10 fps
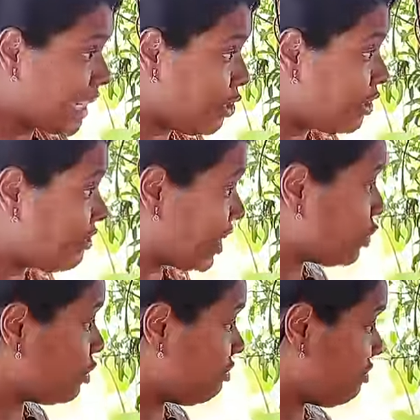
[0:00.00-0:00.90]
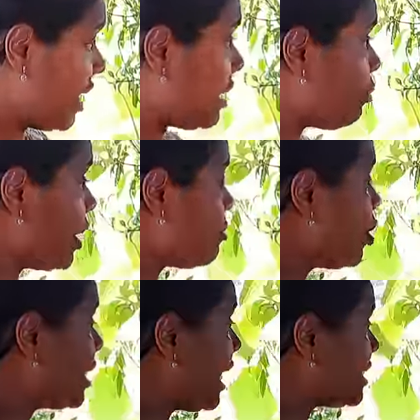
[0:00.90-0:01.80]
or we could feel what
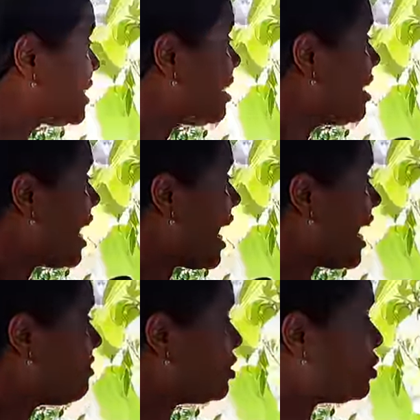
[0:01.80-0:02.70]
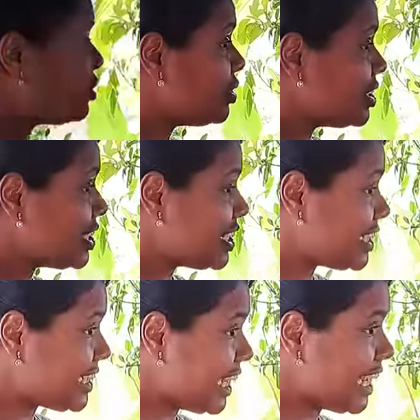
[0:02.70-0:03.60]
about us i have to
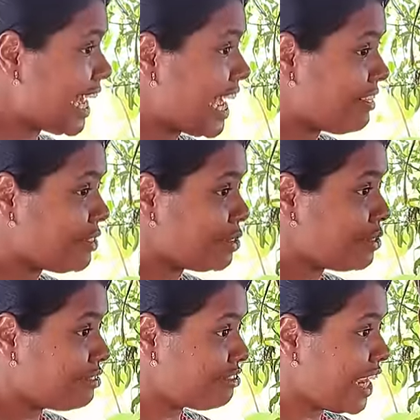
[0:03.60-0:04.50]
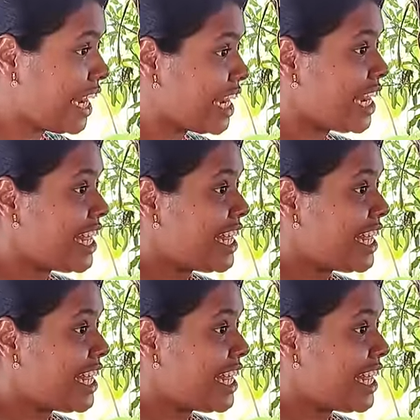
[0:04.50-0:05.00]
see i have to feel